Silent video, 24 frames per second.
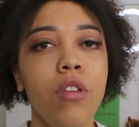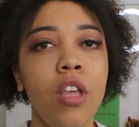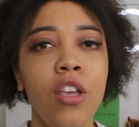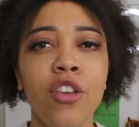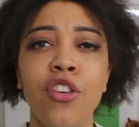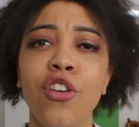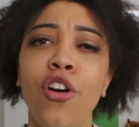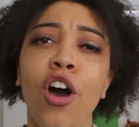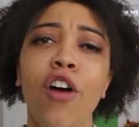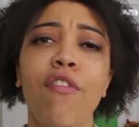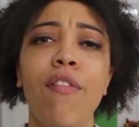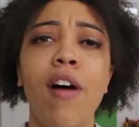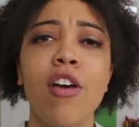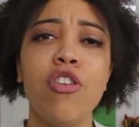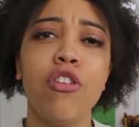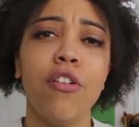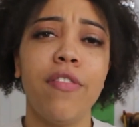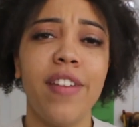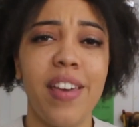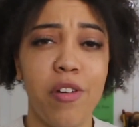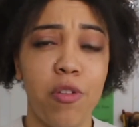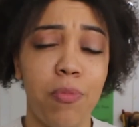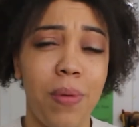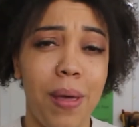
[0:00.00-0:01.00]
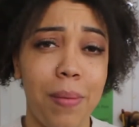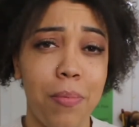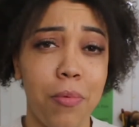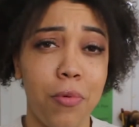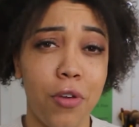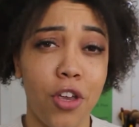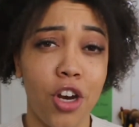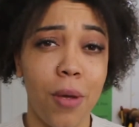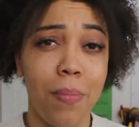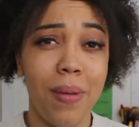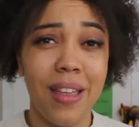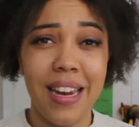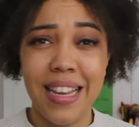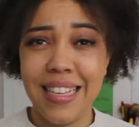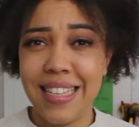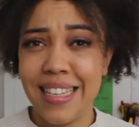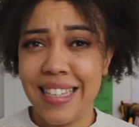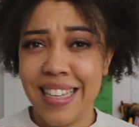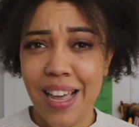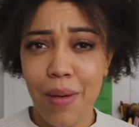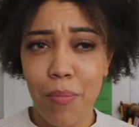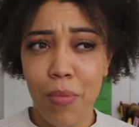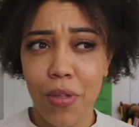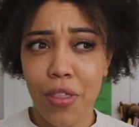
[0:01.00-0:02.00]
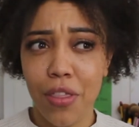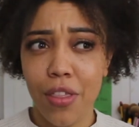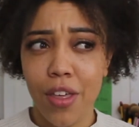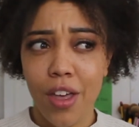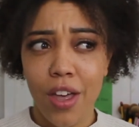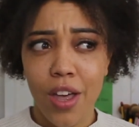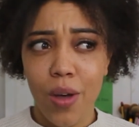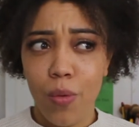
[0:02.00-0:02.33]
You've got to find your feet with people, you know, but it's the same with